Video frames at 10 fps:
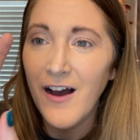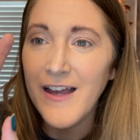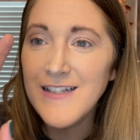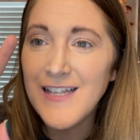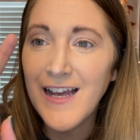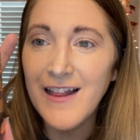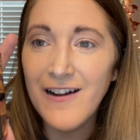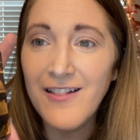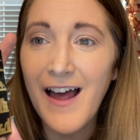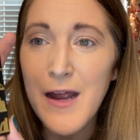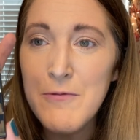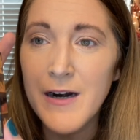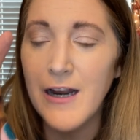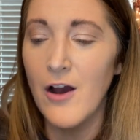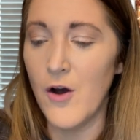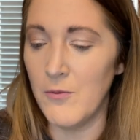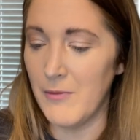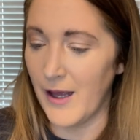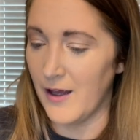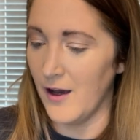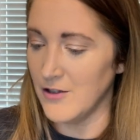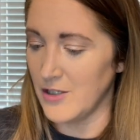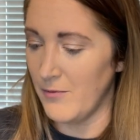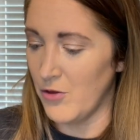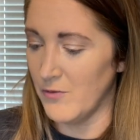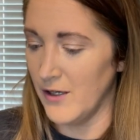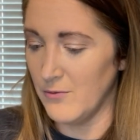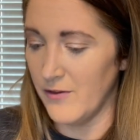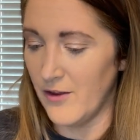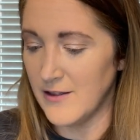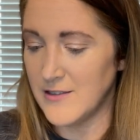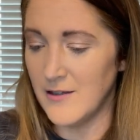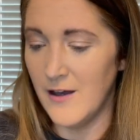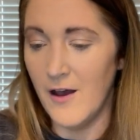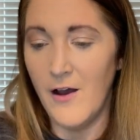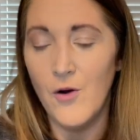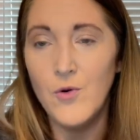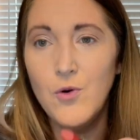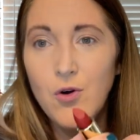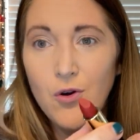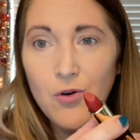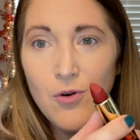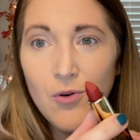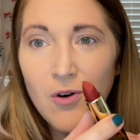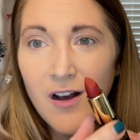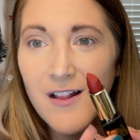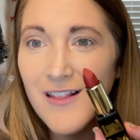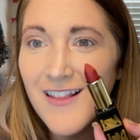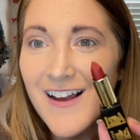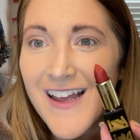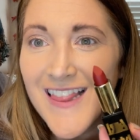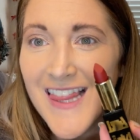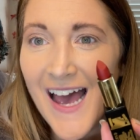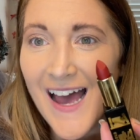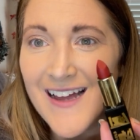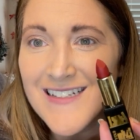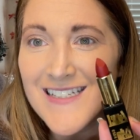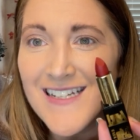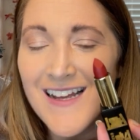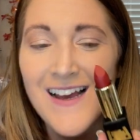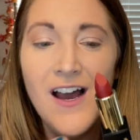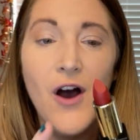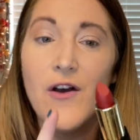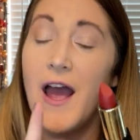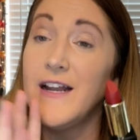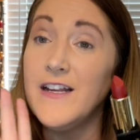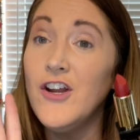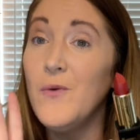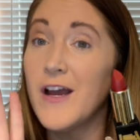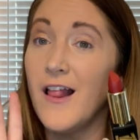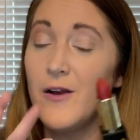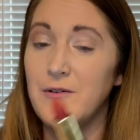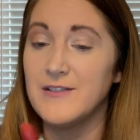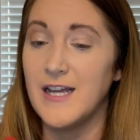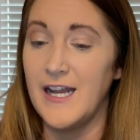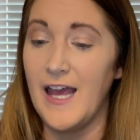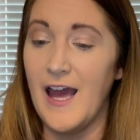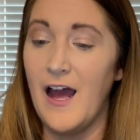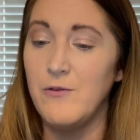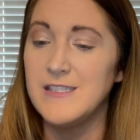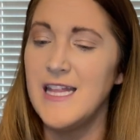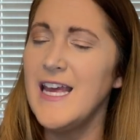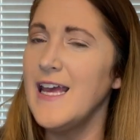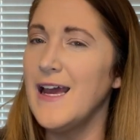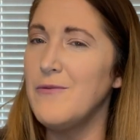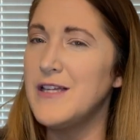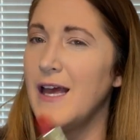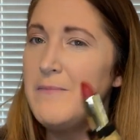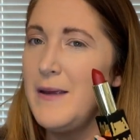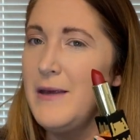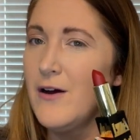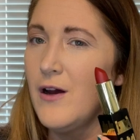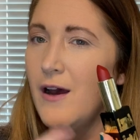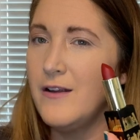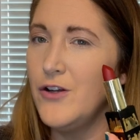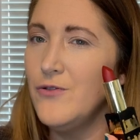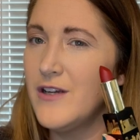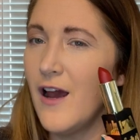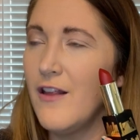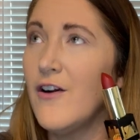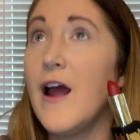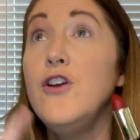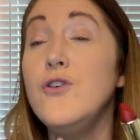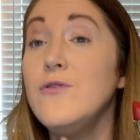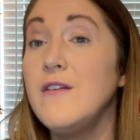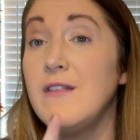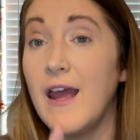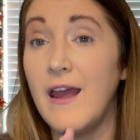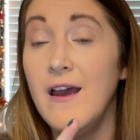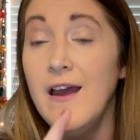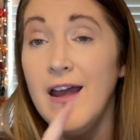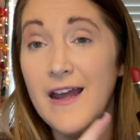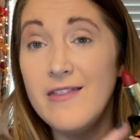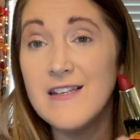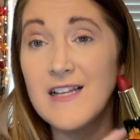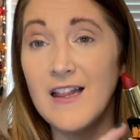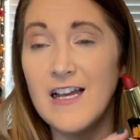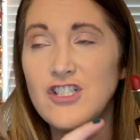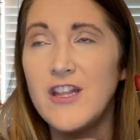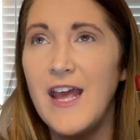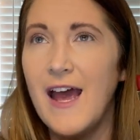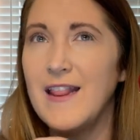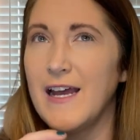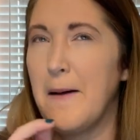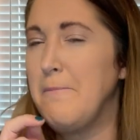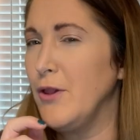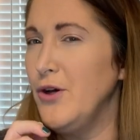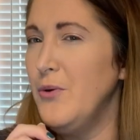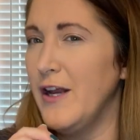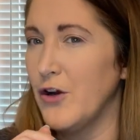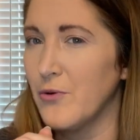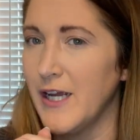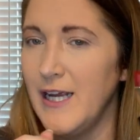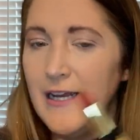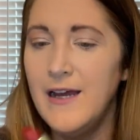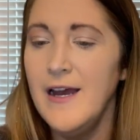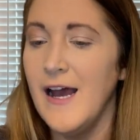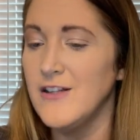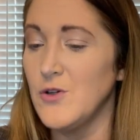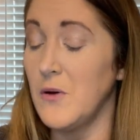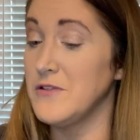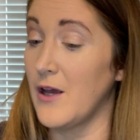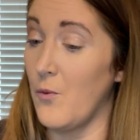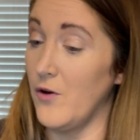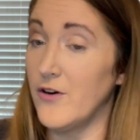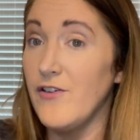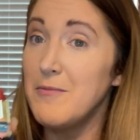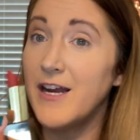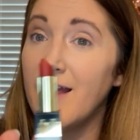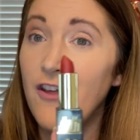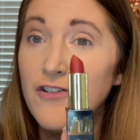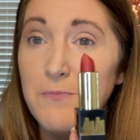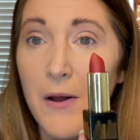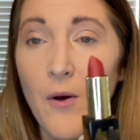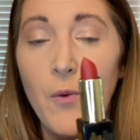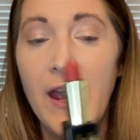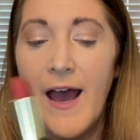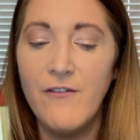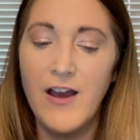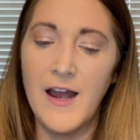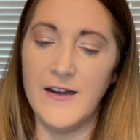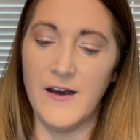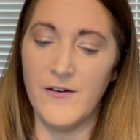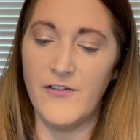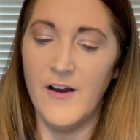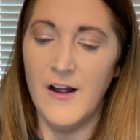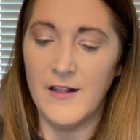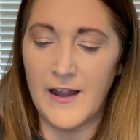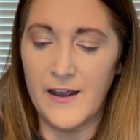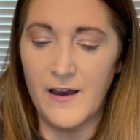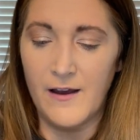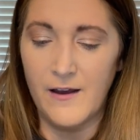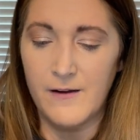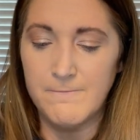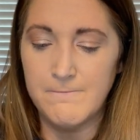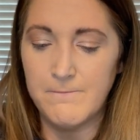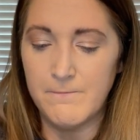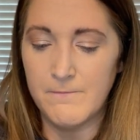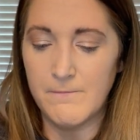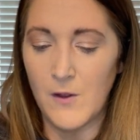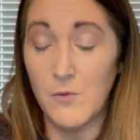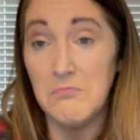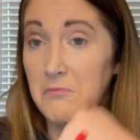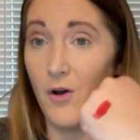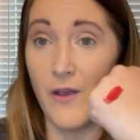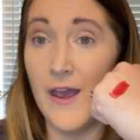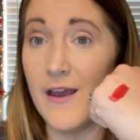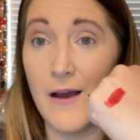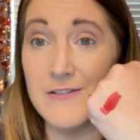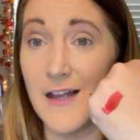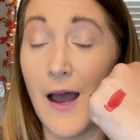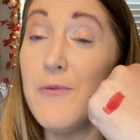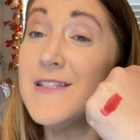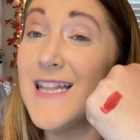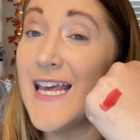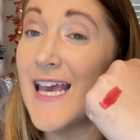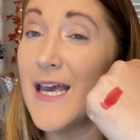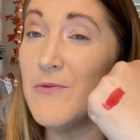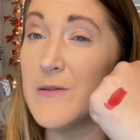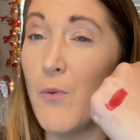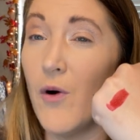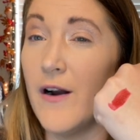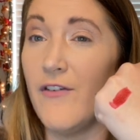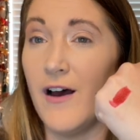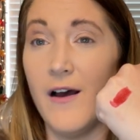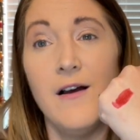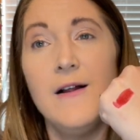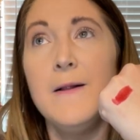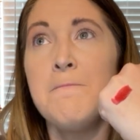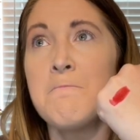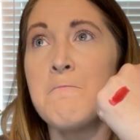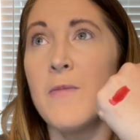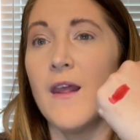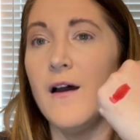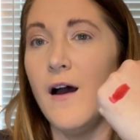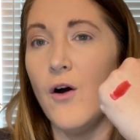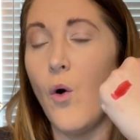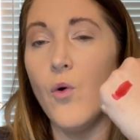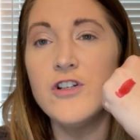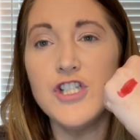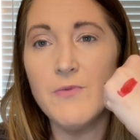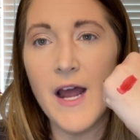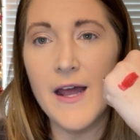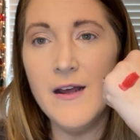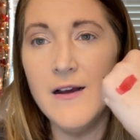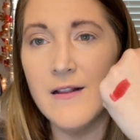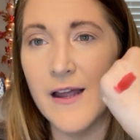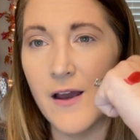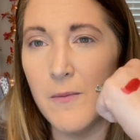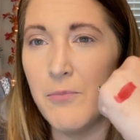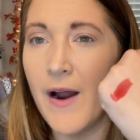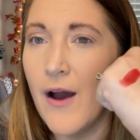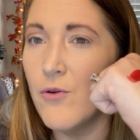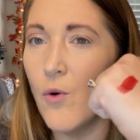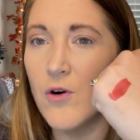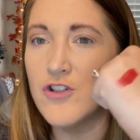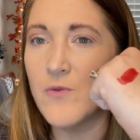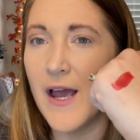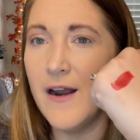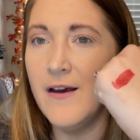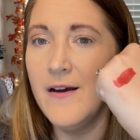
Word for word: It's like a little library. Oh my gosh, I'm thrilled with this. Ooh, look at that. Okay, I didn't know what color I was gonna get. I was thinking I would get maybe a, a nude color. I knew that they, in this collection, they had like a blue and a green. And so I was like, I wonder if I'm gonna get those. But we have kind of like a, okay. I was, I was thinking it was more of a, a orangey red, like a brown orange red.